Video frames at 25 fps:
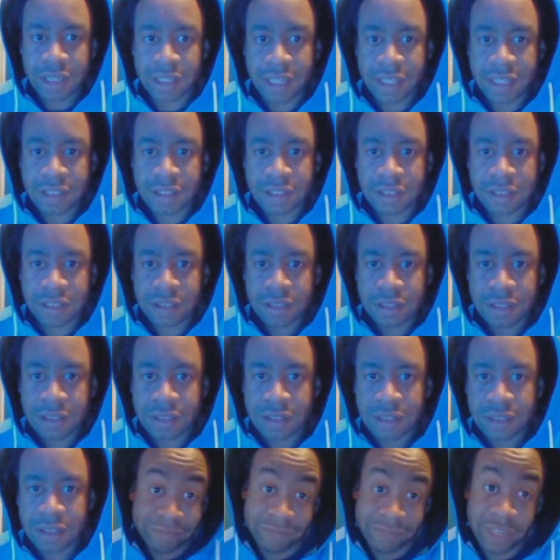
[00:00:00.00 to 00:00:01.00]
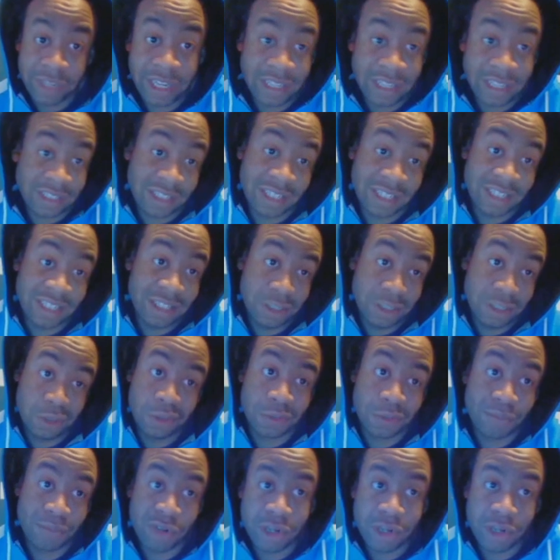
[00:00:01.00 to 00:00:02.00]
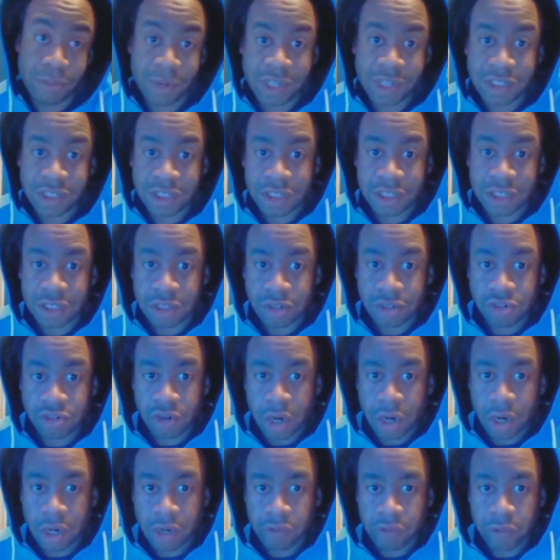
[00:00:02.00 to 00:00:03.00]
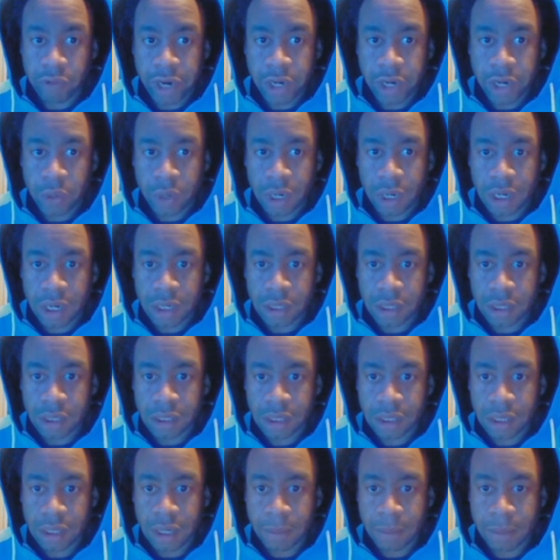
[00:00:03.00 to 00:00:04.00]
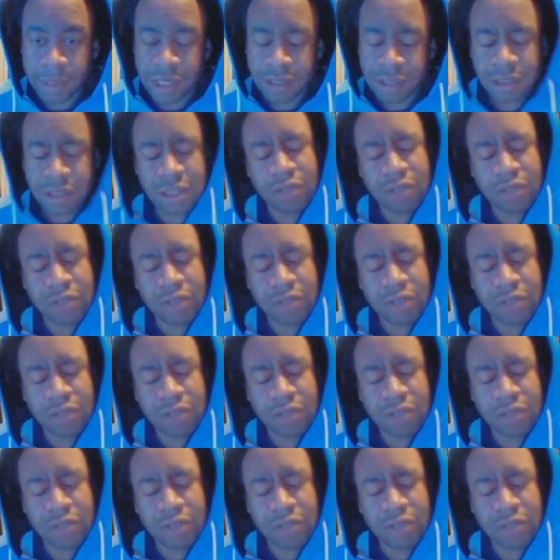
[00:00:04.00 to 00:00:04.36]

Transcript: that's like I said, this was pretty much just a drawing of Raekwon. I mean,